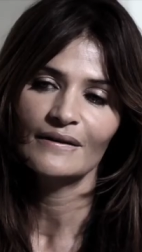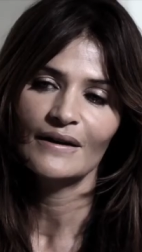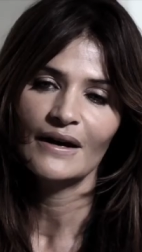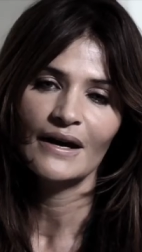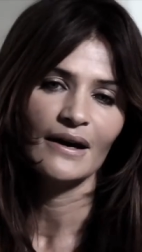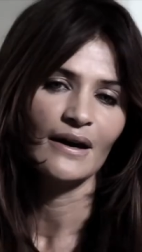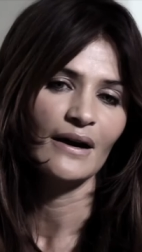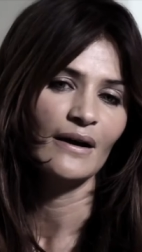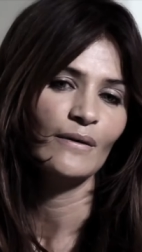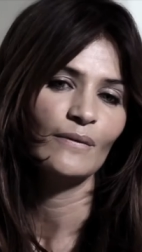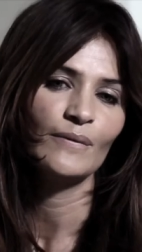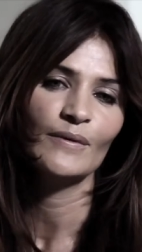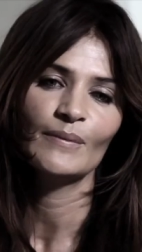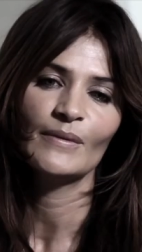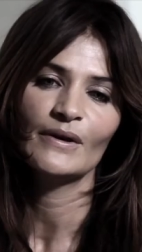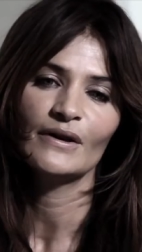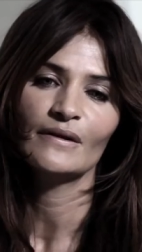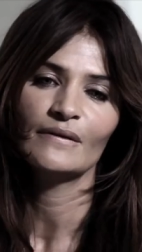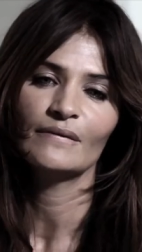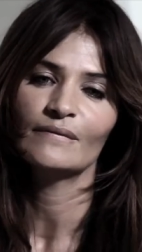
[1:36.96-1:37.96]
hang out with
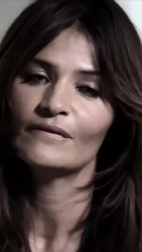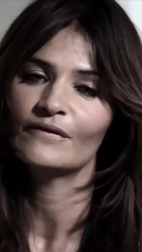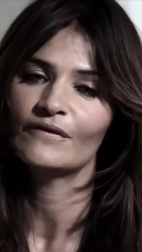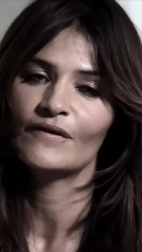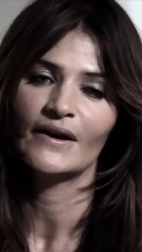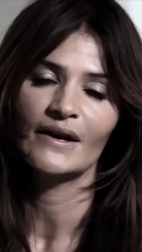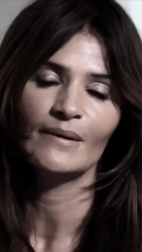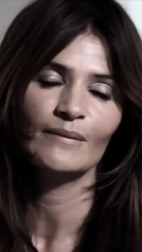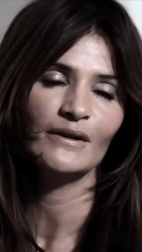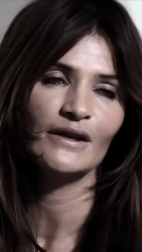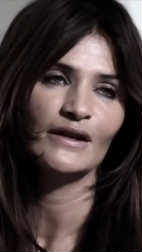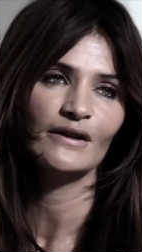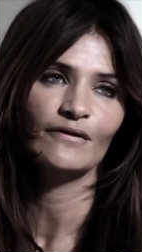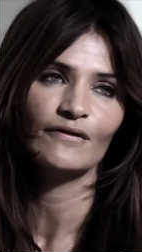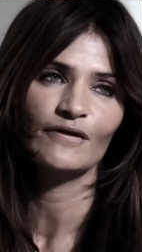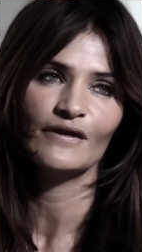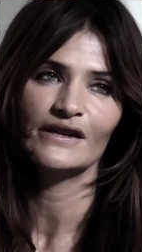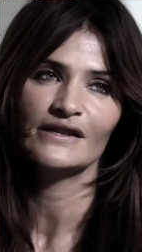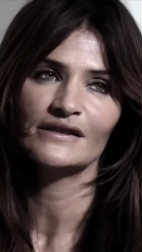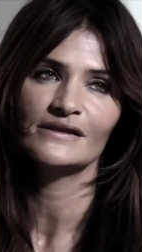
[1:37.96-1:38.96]
my family,
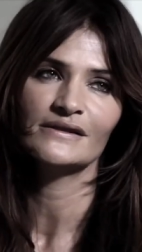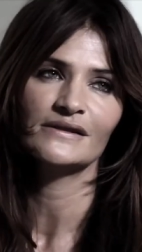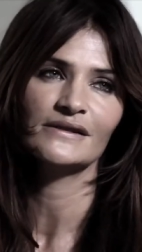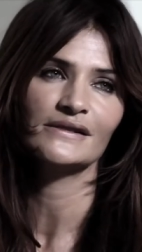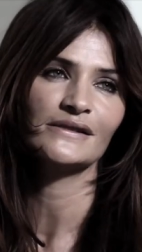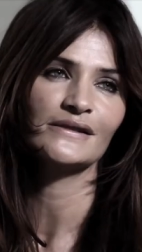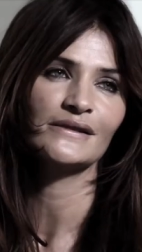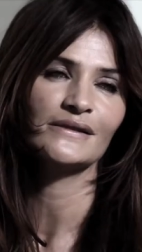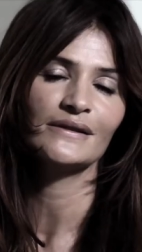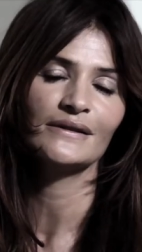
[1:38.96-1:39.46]
friends,